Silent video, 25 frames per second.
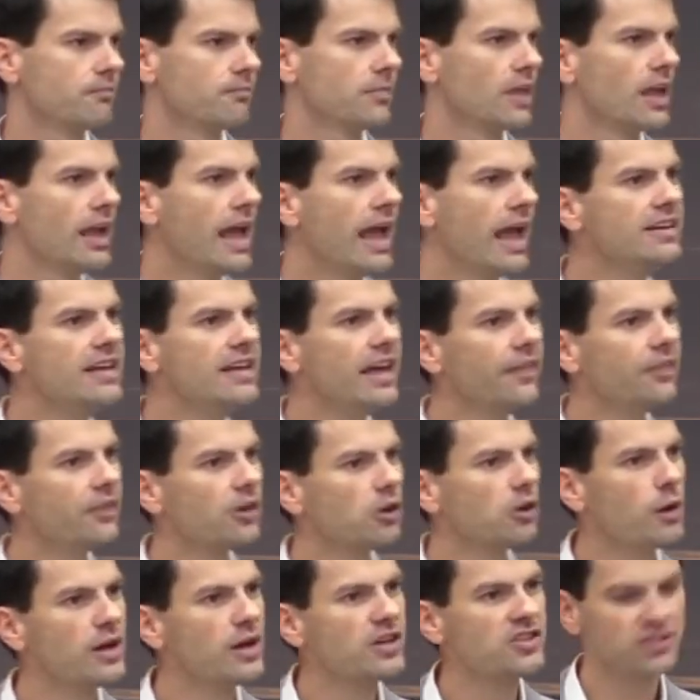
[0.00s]
And yet the
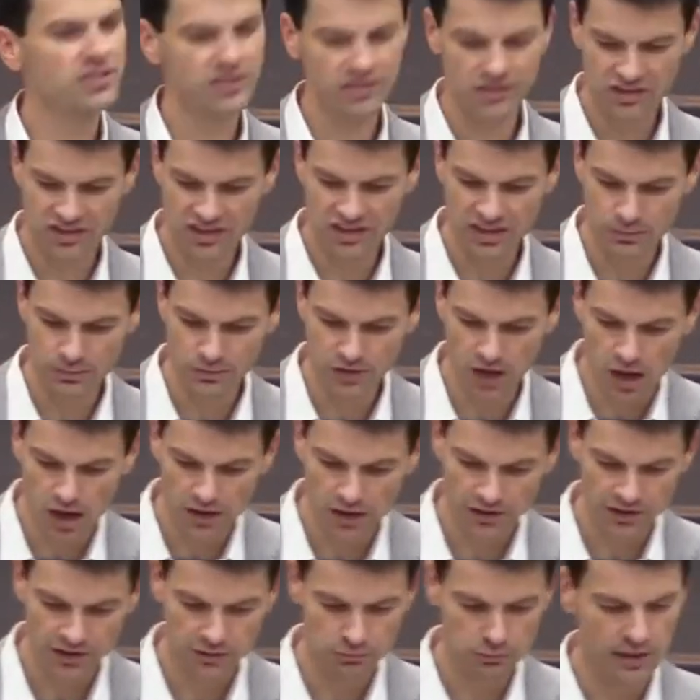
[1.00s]
question seems
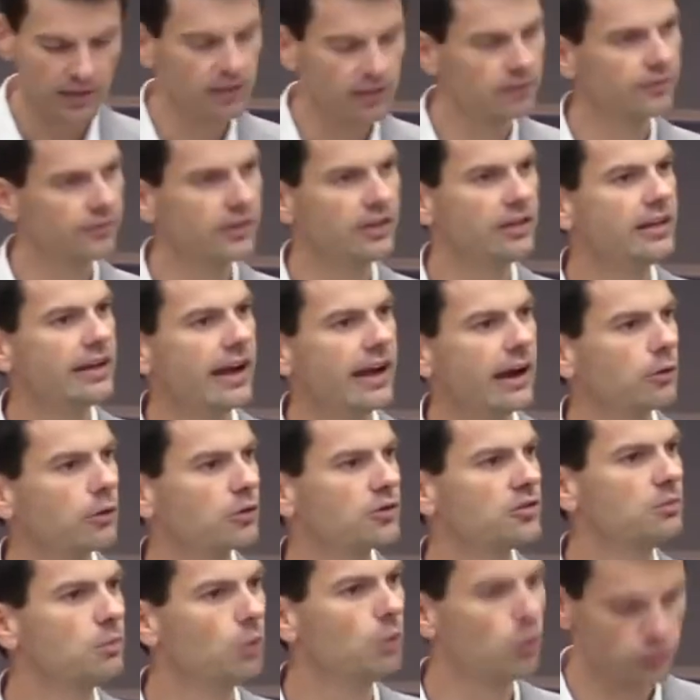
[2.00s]
oddly relevant in our
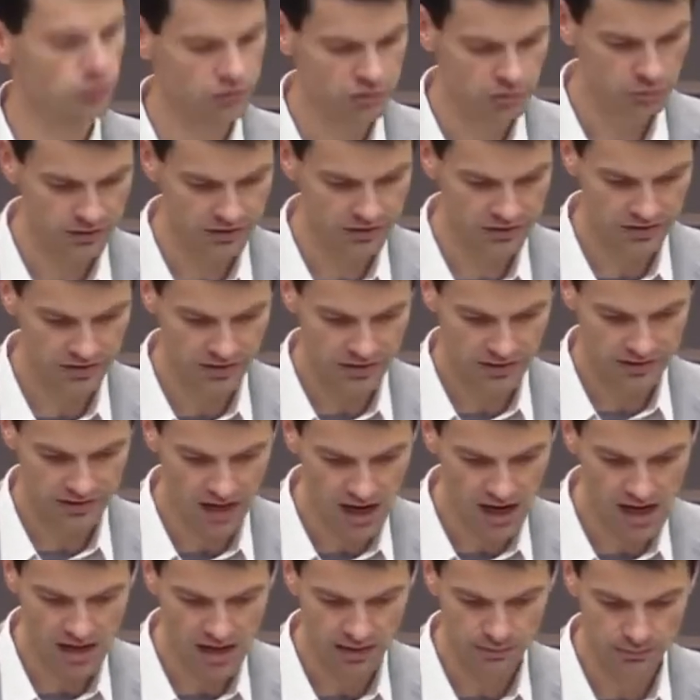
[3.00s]
tumultuous
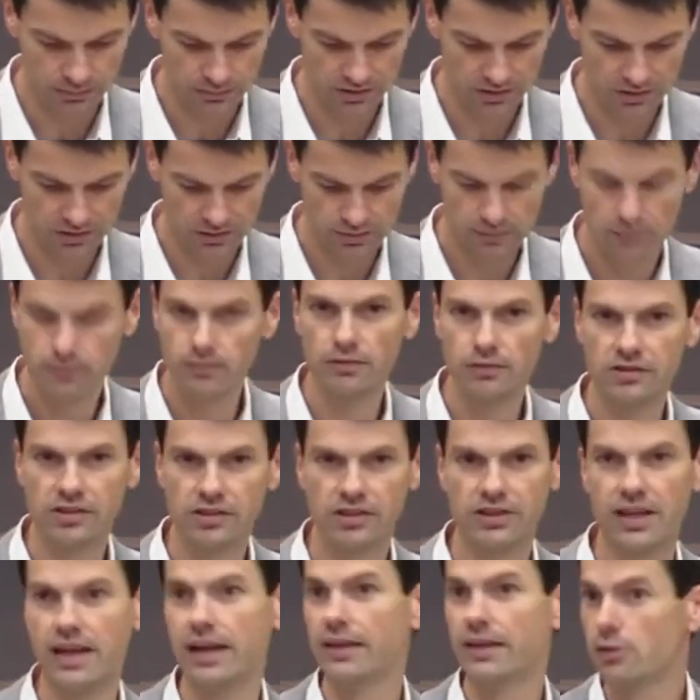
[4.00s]
times.
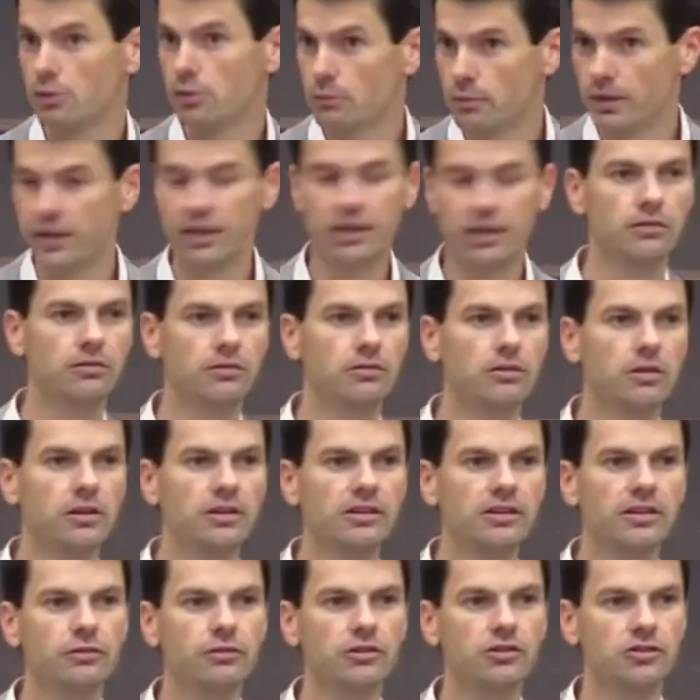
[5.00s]
Today, there are many
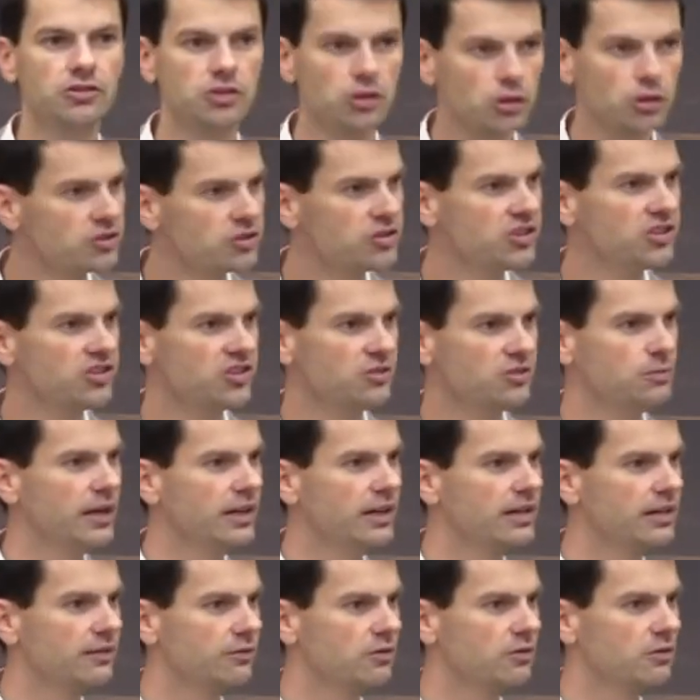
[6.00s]
different churches, many
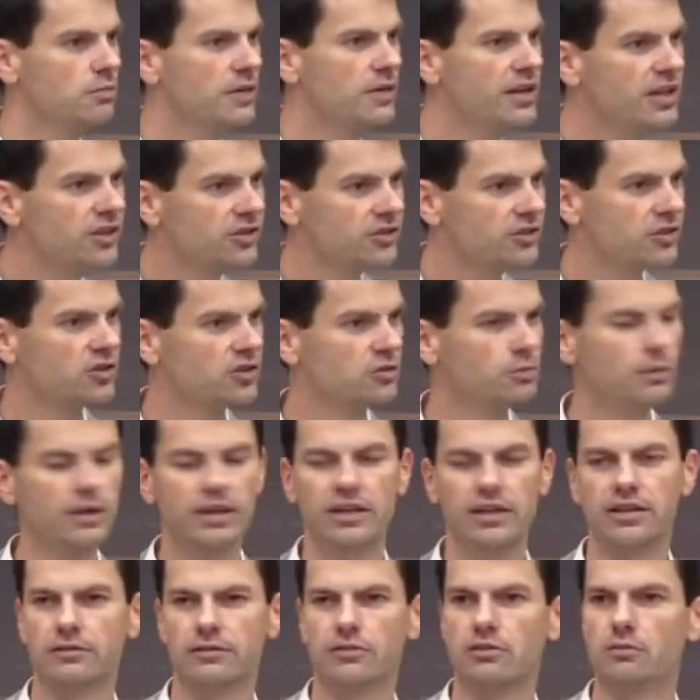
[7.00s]
different ministers, many
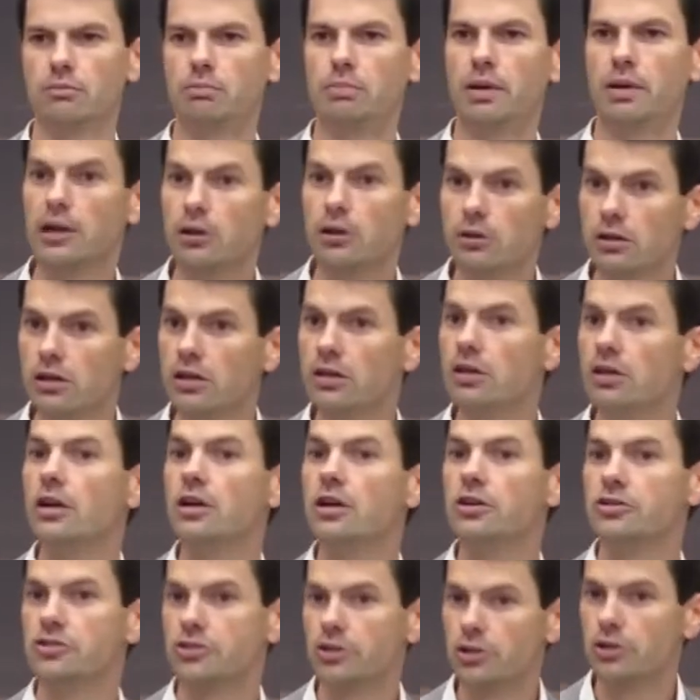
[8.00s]
different para
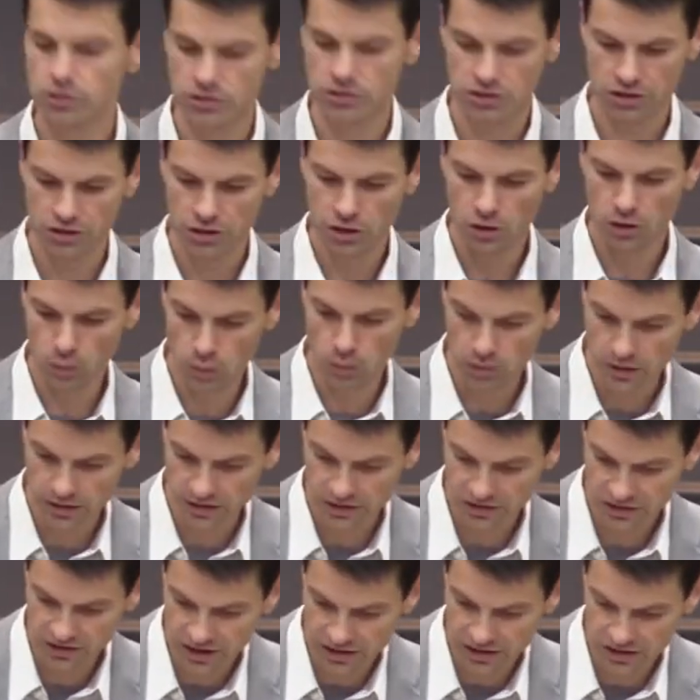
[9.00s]
church
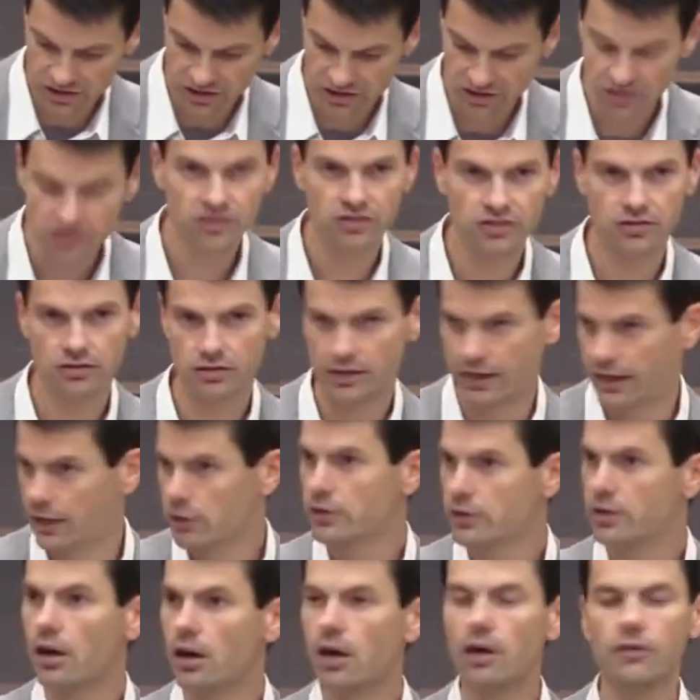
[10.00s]
organizations
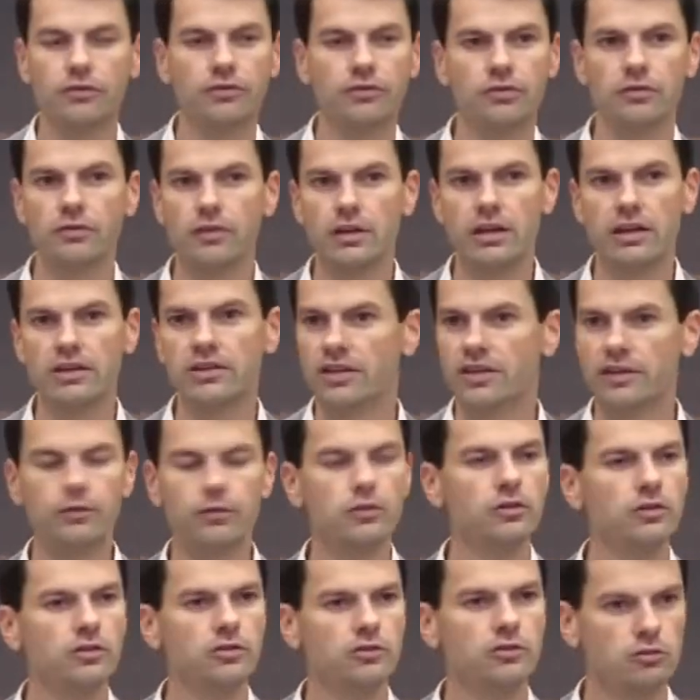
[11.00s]
carried off in
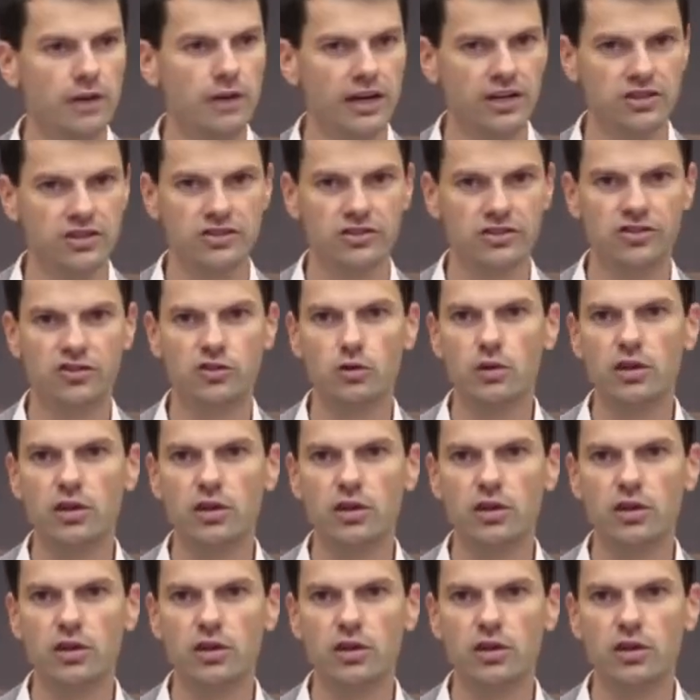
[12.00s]
different directions, doing